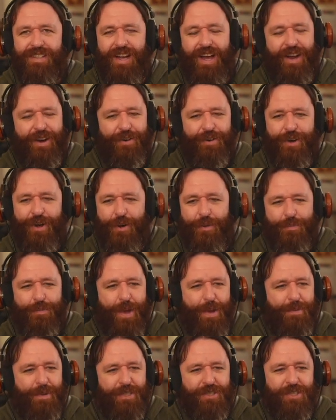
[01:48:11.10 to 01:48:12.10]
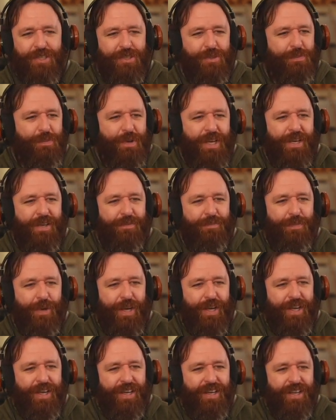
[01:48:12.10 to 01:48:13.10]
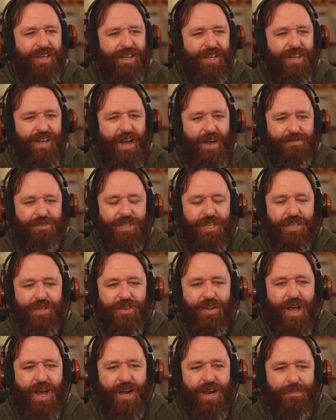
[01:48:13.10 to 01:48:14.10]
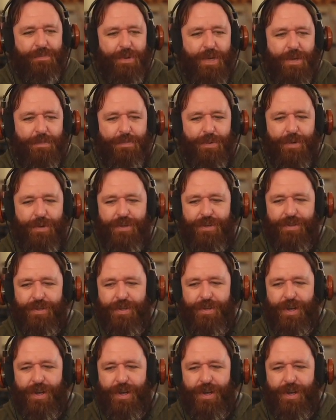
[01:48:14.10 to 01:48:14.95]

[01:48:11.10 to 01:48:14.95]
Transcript: I don't know, maybe it's just me, but I've seen a lot of people